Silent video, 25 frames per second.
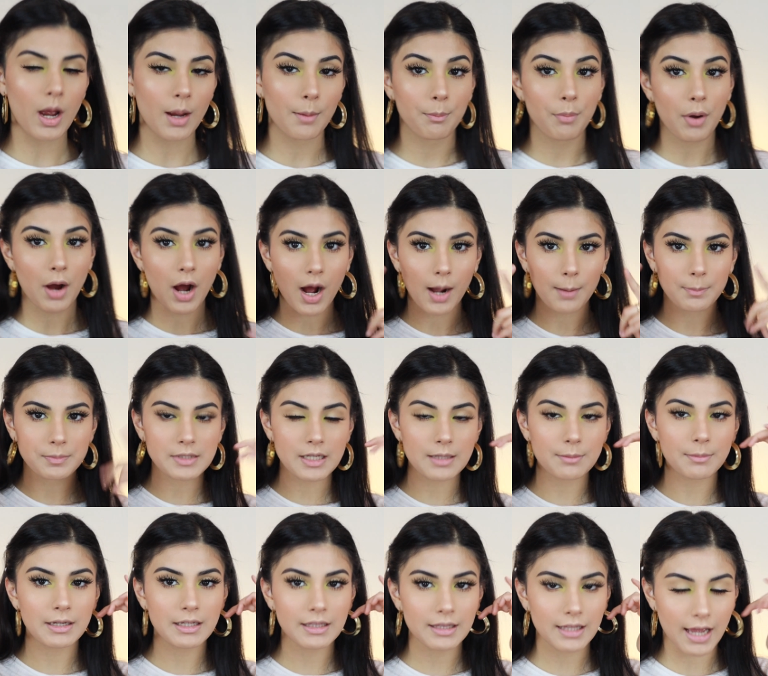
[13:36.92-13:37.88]
I popped
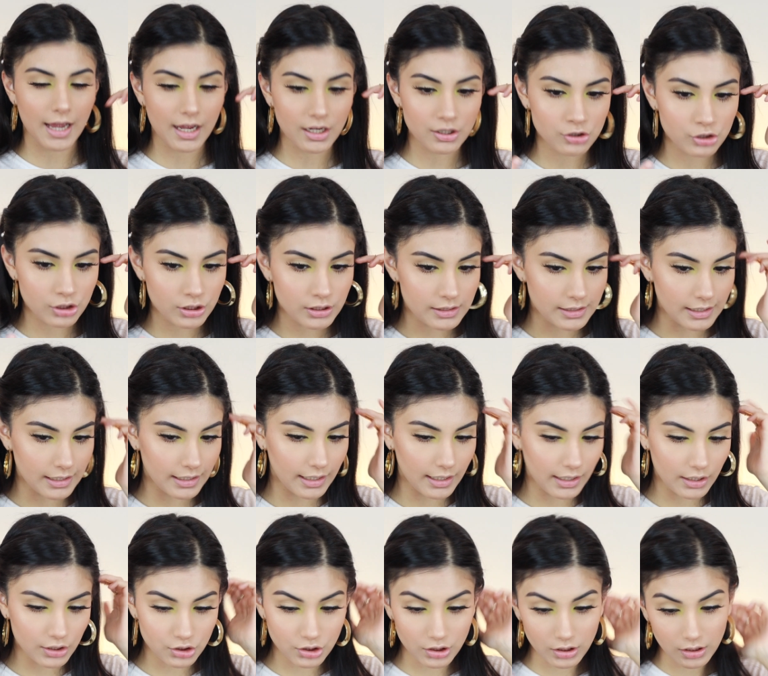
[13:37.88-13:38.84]
on my lashes, and
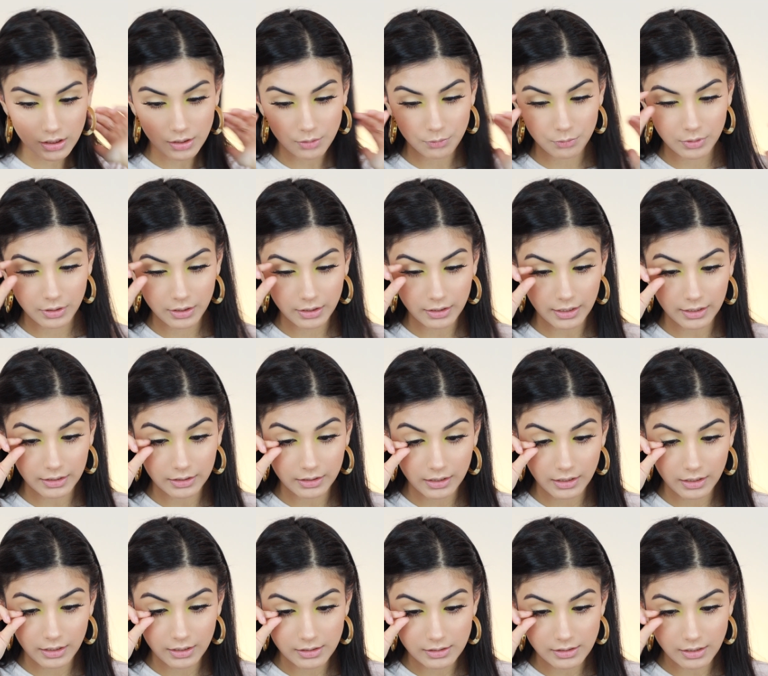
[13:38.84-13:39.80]
I actually really like
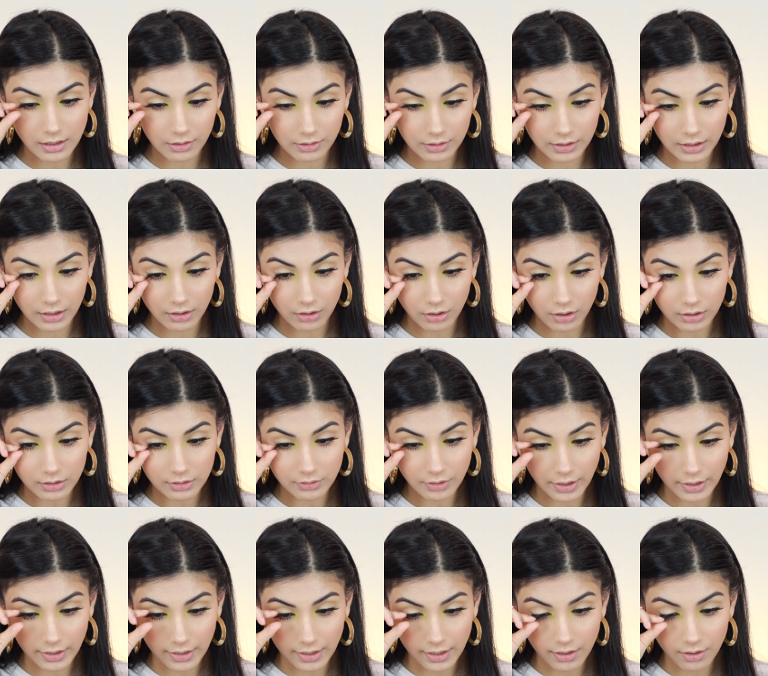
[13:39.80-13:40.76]
these, how they look
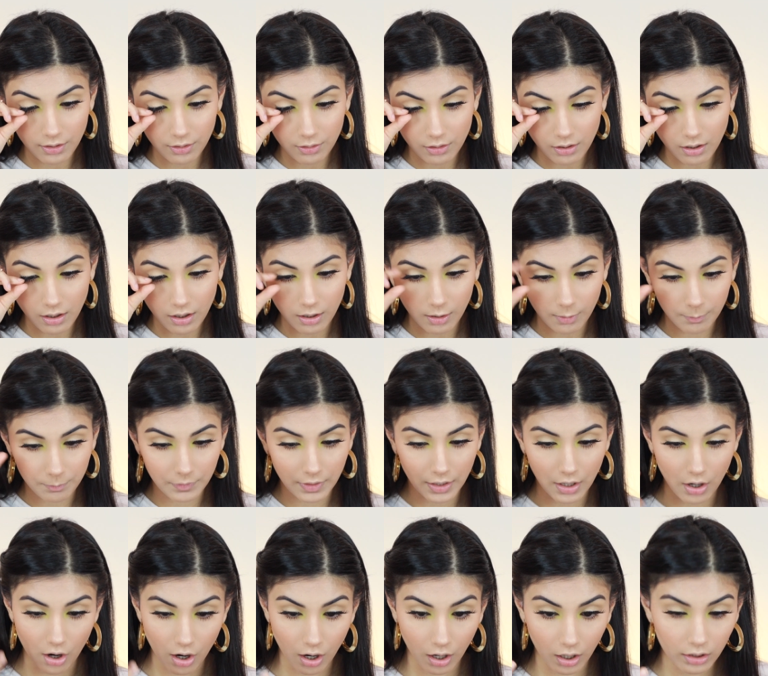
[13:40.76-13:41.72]
right now.
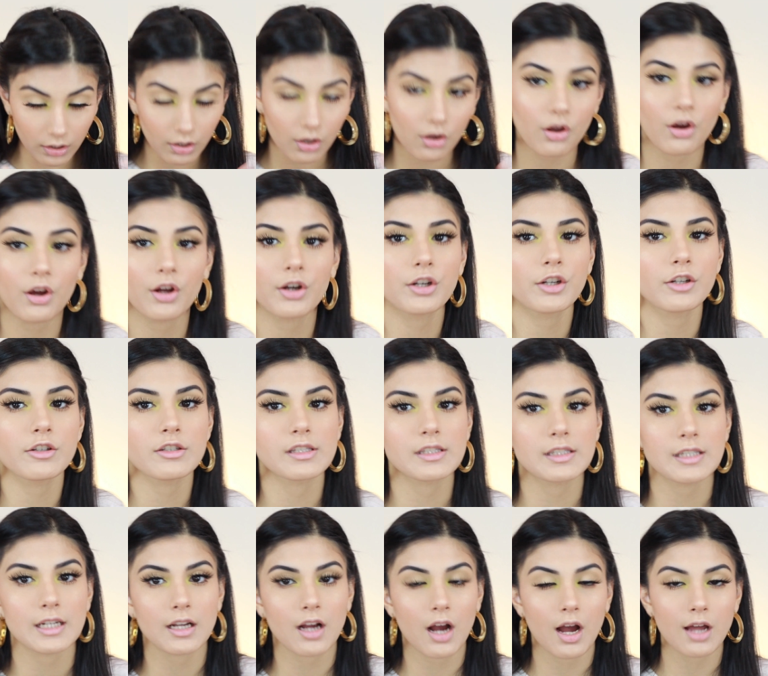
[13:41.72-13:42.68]
They are a little harder to
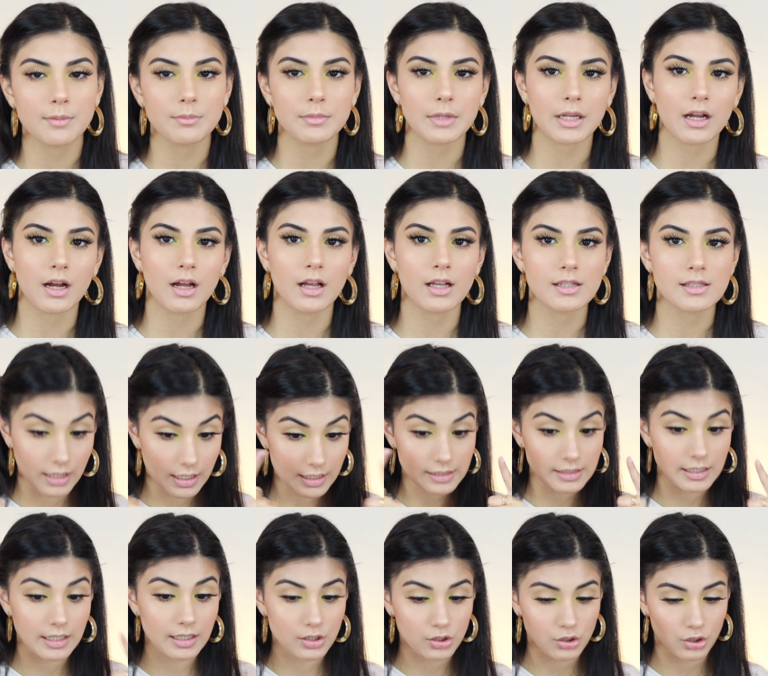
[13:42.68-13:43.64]
stick on because
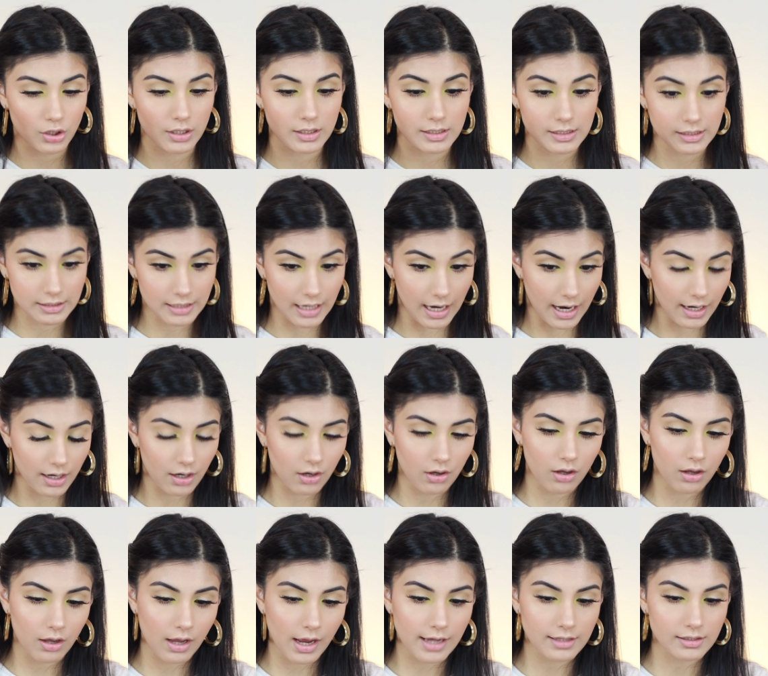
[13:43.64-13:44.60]
this like certain
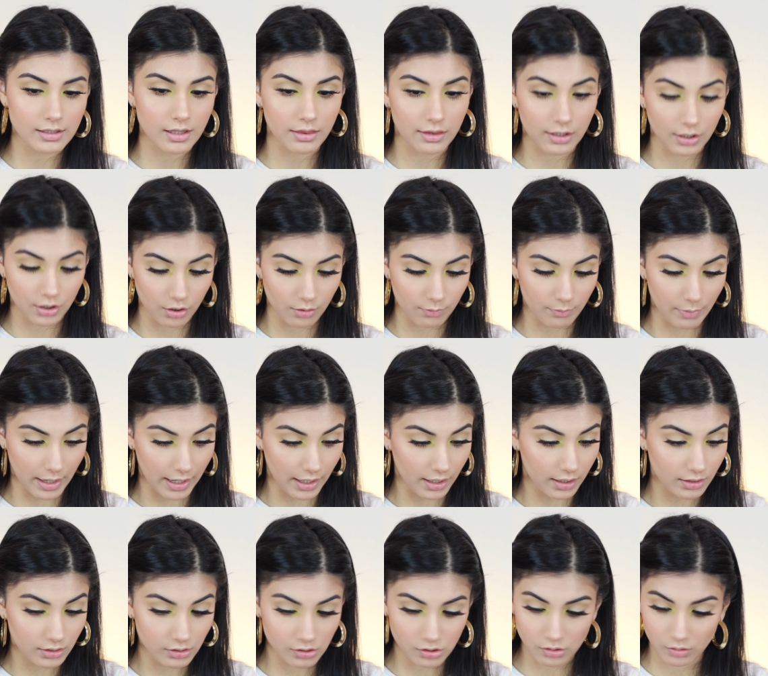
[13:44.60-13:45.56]
style has a thicker
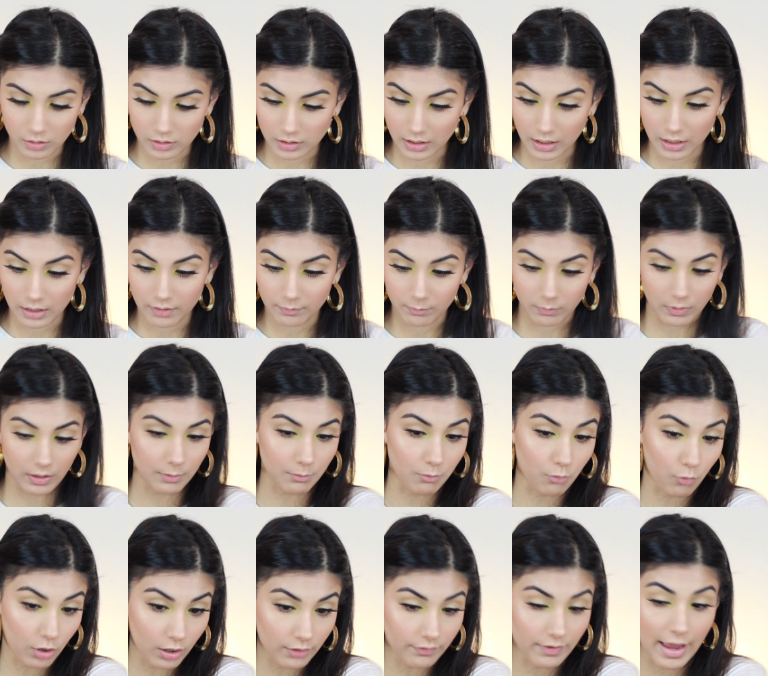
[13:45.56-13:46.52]
band, so it's kind of like
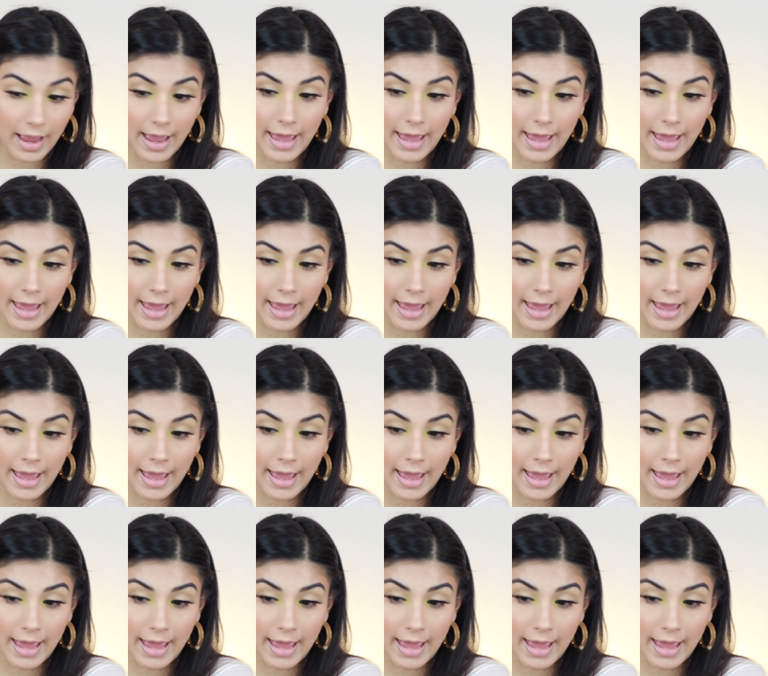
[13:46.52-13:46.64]
more of a